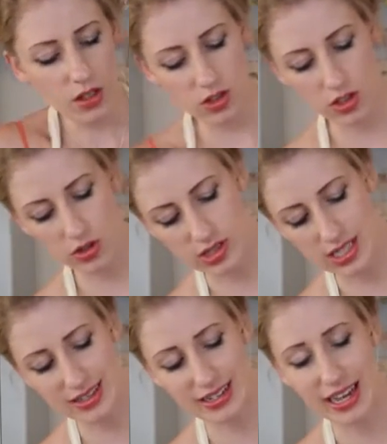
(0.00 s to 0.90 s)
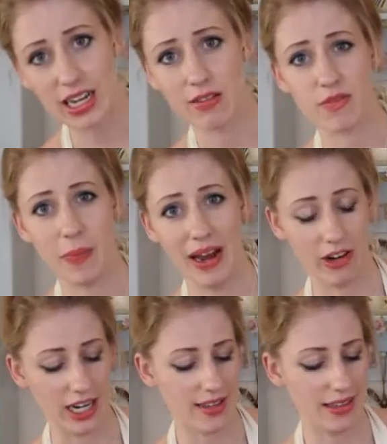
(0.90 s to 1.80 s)
So you can see the layer of
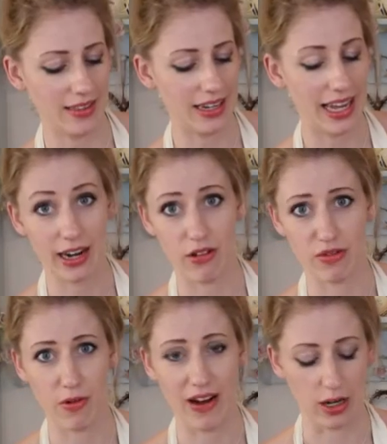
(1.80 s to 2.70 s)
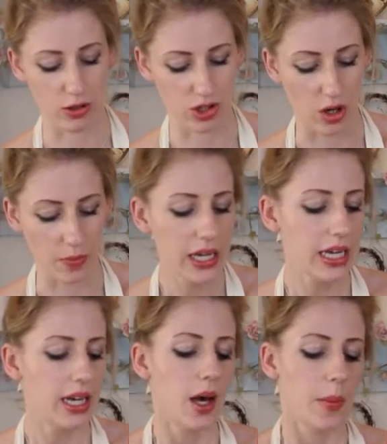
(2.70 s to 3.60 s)
berry and then the layer of meringue on top.
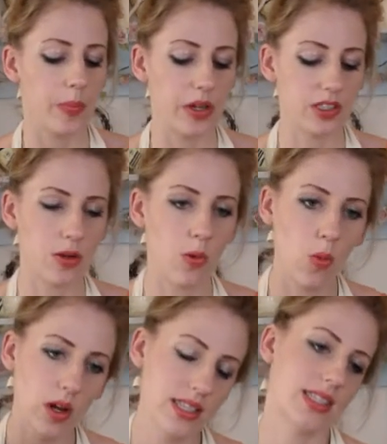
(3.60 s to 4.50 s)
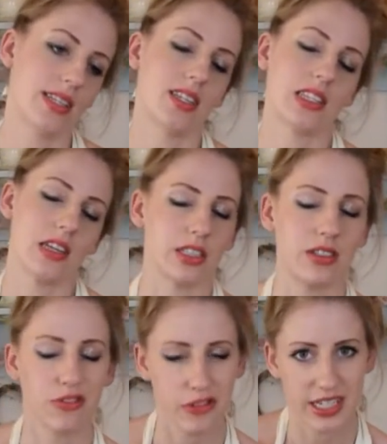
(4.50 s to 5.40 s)
But once this has started
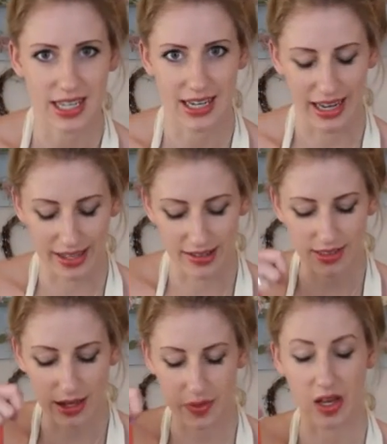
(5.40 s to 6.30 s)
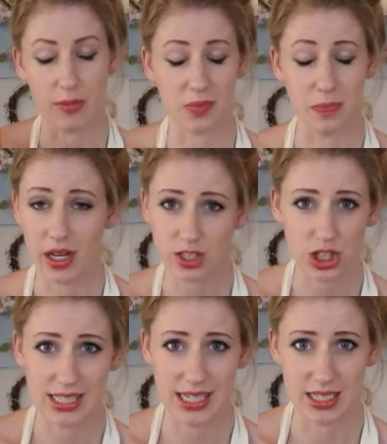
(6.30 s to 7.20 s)
freezing again, that becomes much
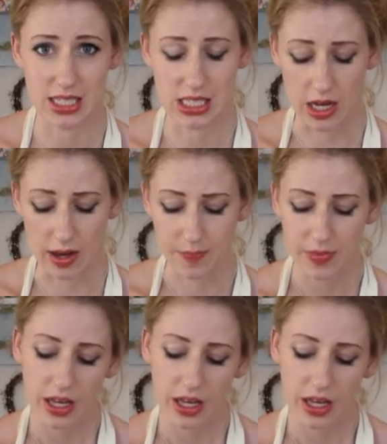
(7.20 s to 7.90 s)
easier to stir.